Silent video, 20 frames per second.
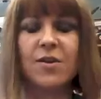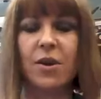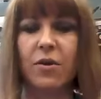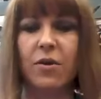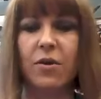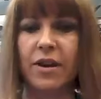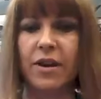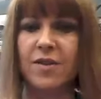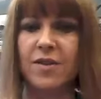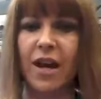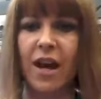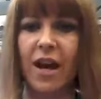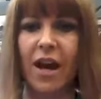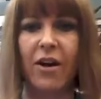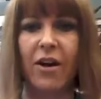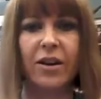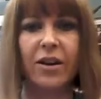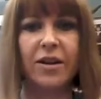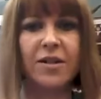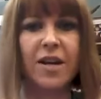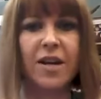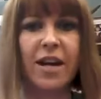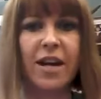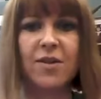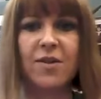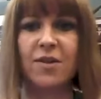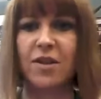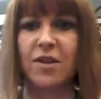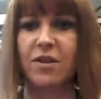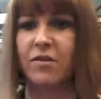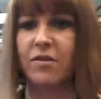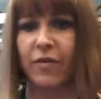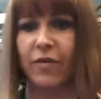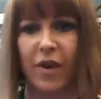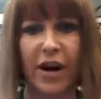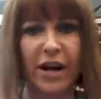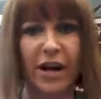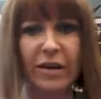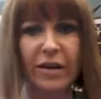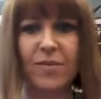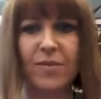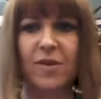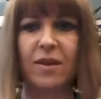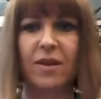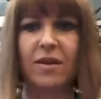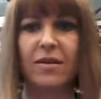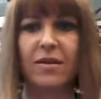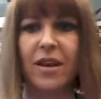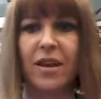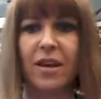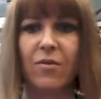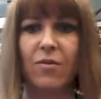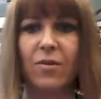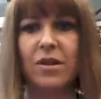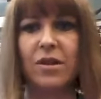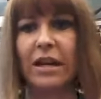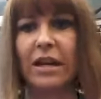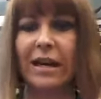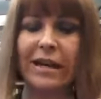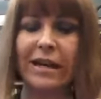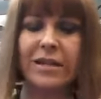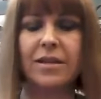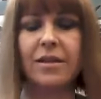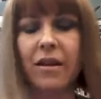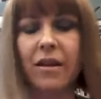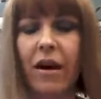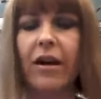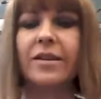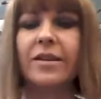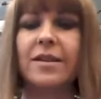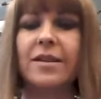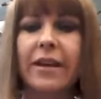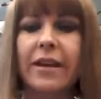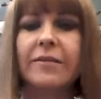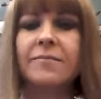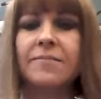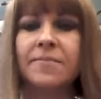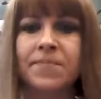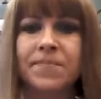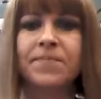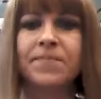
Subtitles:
slow things down and take still frames and like really get into the content.